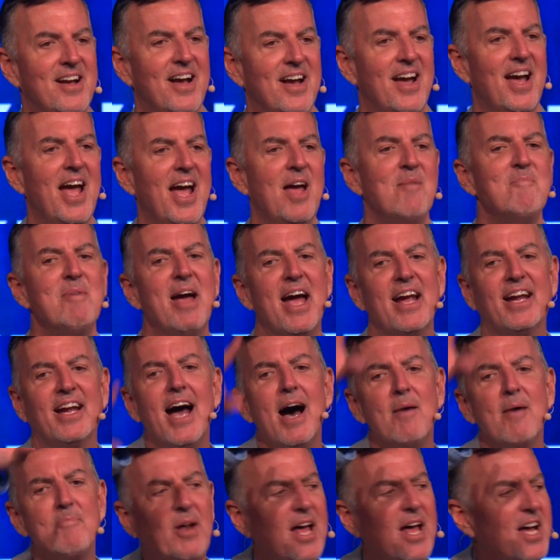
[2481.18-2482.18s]
Amen.
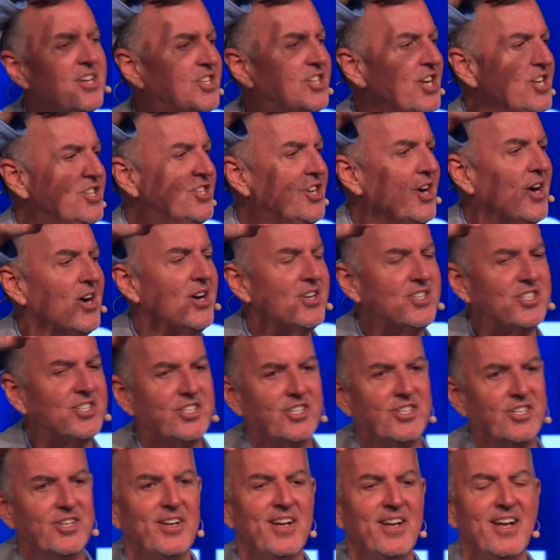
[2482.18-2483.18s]
God bless you,
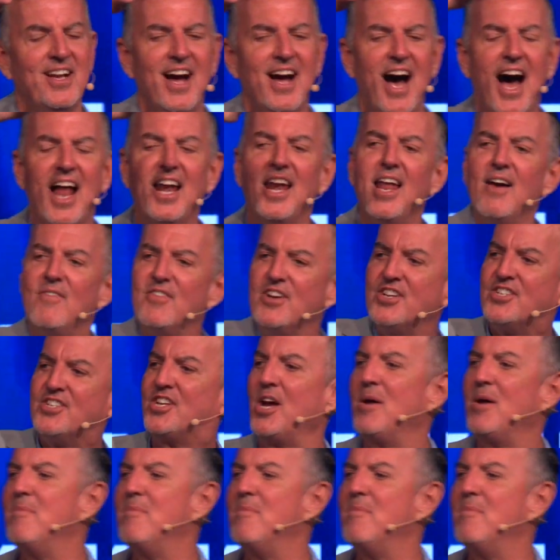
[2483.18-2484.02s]
church. I love you so